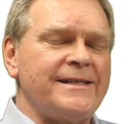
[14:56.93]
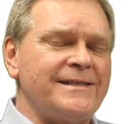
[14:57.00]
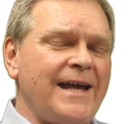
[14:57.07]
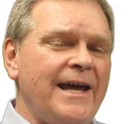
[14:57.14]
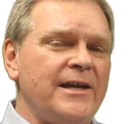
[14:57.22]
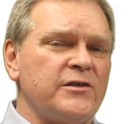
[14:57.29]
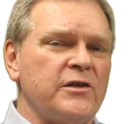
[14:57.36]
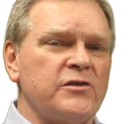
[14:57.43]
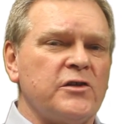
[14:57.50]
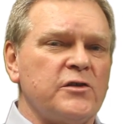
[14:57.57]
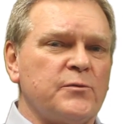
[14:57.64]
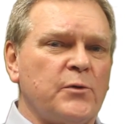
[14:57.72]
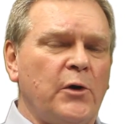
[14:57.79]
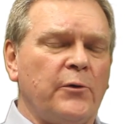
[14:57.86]
the Design
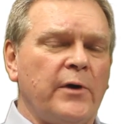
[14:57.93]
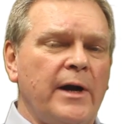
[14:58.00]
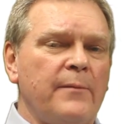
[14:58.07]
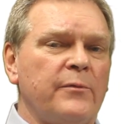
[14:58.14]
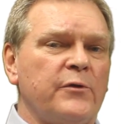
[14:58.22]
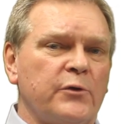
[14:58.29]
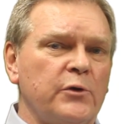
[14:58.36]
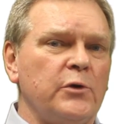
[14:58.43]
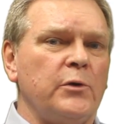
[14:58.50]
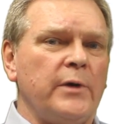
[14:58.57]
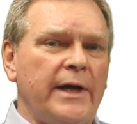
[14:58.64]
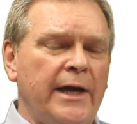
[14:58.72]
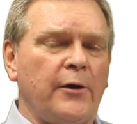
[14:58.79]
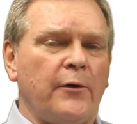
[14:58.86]
Assistance Program
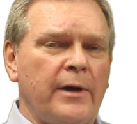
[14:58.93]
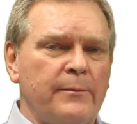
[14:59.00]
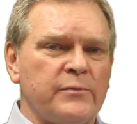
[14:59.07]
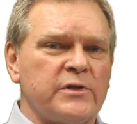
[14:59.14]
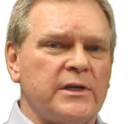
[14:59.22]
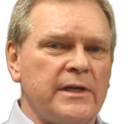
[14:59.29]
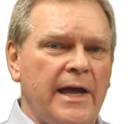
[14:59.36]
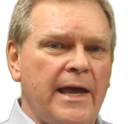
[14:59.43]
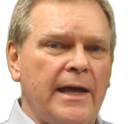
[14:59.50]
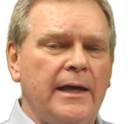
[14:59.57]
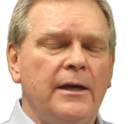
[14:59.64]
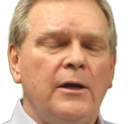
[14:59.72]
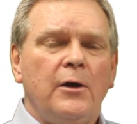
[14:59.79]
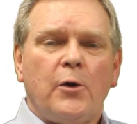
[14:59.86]
through
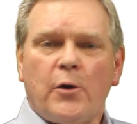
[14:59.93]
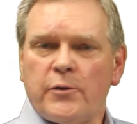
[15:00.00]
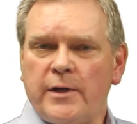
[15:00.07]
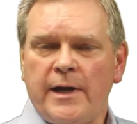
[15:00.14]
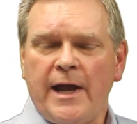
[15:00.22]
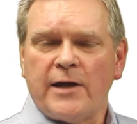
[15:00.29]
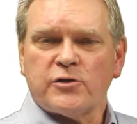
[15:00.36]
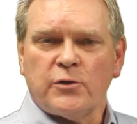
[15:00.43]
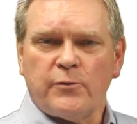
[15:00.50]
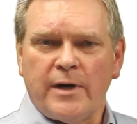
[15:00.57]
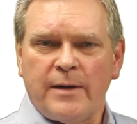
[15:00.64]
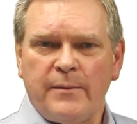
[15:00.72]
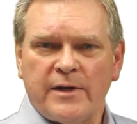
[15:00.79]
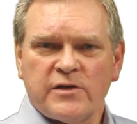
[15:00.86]
NRMCA, or the National
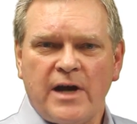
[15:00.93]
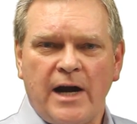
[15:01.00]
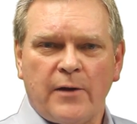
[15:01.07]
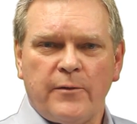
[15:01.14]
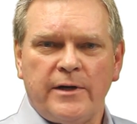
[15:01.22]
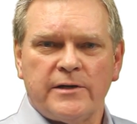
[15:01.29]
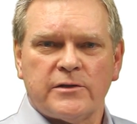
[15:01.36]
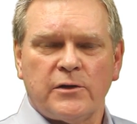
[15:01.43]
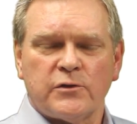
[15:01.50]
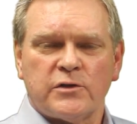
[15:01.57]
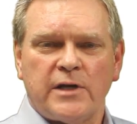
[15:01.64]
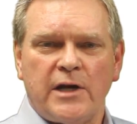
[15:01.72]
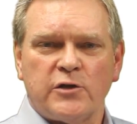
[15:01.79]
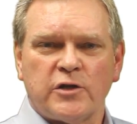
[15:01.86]
Ready Mix Concrete
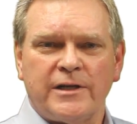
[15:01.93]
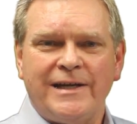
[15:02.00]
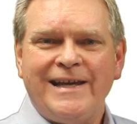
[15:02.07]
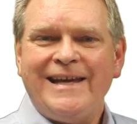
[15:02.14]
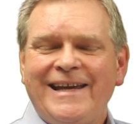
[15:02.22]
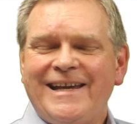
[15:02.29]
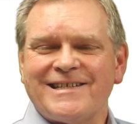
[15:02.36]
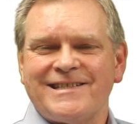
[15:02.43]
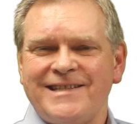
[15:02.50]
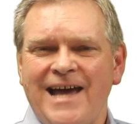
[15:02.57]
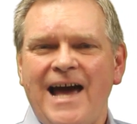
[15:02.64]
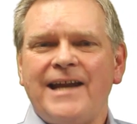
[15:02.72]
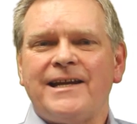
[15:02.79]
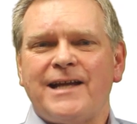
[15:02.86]
Association, is
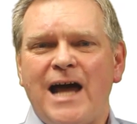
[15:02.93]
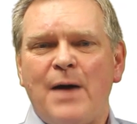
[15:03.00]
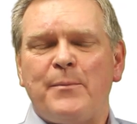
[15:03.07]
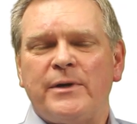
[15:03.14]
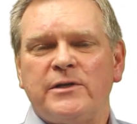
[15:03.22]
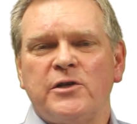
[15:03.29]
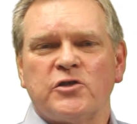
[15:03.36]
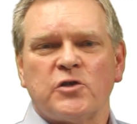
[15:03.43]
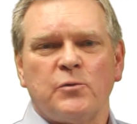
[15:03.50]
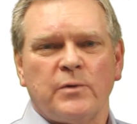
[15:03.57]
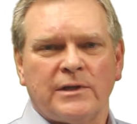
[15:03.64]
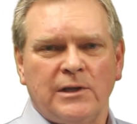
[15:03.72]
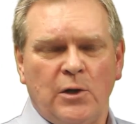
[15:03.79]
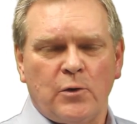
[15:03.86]
not in
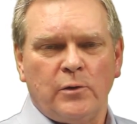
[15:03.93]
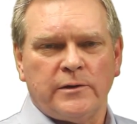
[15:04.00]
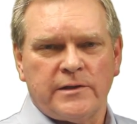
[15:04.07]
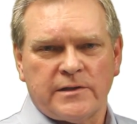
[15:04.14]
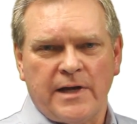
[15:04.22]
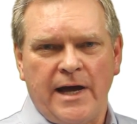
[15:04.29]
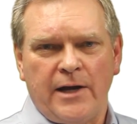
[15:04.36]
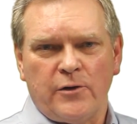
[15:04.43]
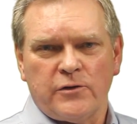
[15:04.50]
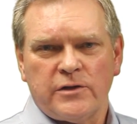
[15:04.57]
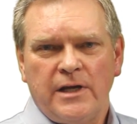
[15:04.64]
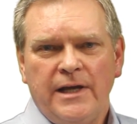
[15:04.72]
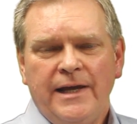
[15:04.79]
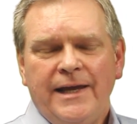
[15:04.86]
competition with local
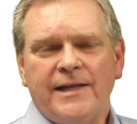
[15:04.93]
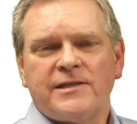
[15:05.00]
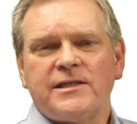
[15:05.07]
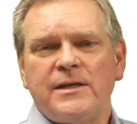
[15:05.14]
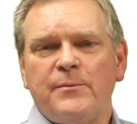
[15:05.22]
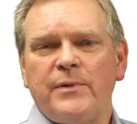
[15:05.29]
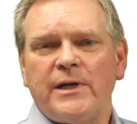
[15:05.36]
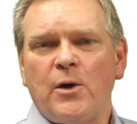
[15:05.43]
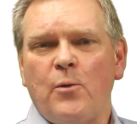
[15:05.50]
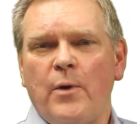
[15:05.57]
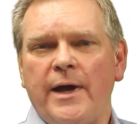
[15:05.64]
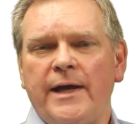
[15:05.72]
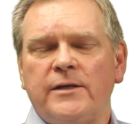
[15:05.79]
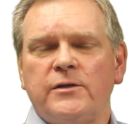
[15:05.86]
designers. It's simply a
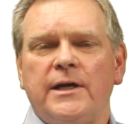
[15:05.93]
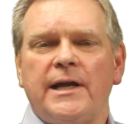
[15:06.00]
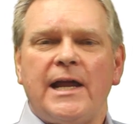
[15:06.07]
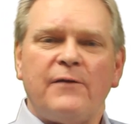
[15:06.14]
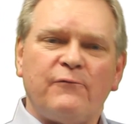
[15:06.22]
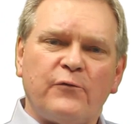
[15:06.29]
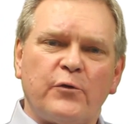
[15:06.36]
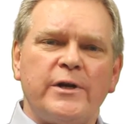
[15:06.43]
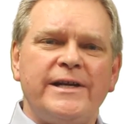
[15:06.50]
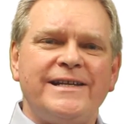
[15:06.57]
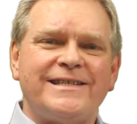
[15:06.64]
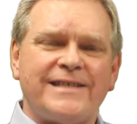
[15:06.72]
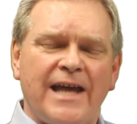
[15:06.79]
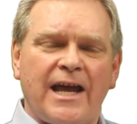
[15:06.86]
way to get a
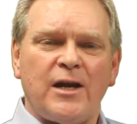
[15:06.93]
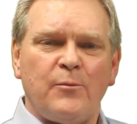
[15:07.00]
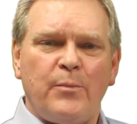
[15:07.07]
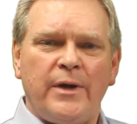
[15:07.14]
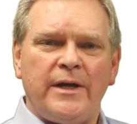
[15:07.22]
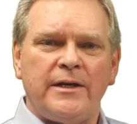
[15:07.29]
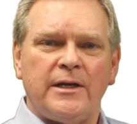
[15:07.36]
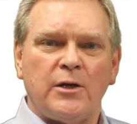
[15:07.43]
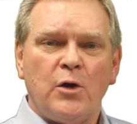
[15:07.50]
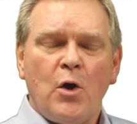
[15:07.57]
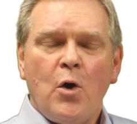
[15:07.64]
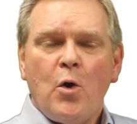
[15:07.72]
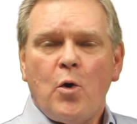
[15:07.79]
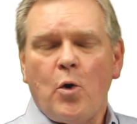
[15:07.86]
free second opinion,
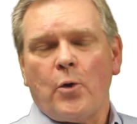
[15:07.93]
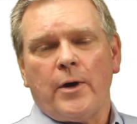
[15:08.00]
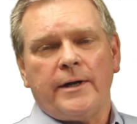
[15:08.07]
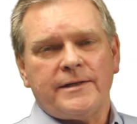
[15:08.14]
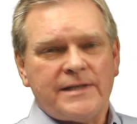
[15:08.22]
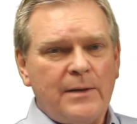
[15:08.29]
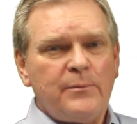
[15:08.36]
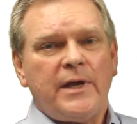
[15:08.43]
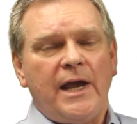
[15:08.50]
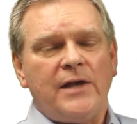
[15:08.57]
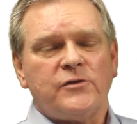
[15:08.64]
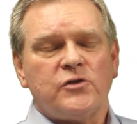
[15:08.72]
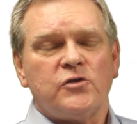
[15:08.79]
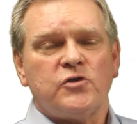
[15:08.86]
or in some
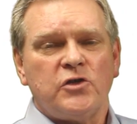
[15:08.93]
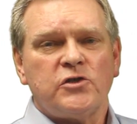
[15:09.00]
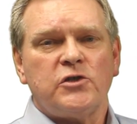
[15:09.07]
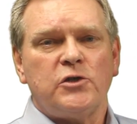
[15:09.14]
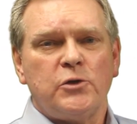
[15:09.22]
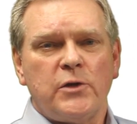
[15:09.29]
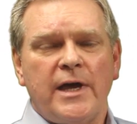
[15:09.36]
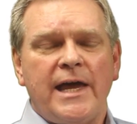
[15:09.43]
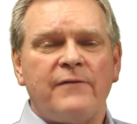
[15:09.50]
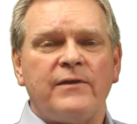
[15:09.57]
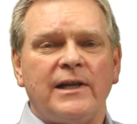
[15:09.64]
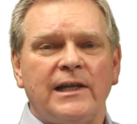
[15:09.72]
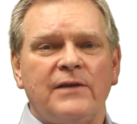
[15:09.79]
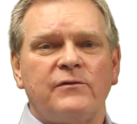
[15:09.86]
cases, just to do the
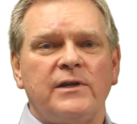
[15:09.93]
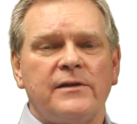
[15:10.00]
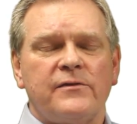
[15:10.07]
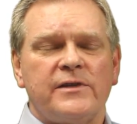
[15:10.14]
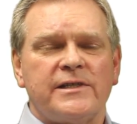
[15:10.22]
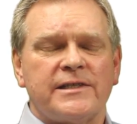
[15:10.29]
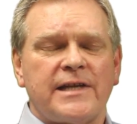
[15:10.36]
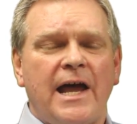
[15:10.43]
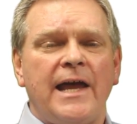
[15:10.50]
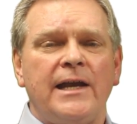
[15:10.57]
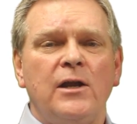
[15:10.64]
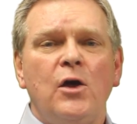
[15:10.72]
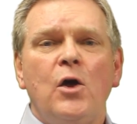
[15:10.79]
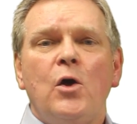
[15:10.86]
heavy lifting of the design,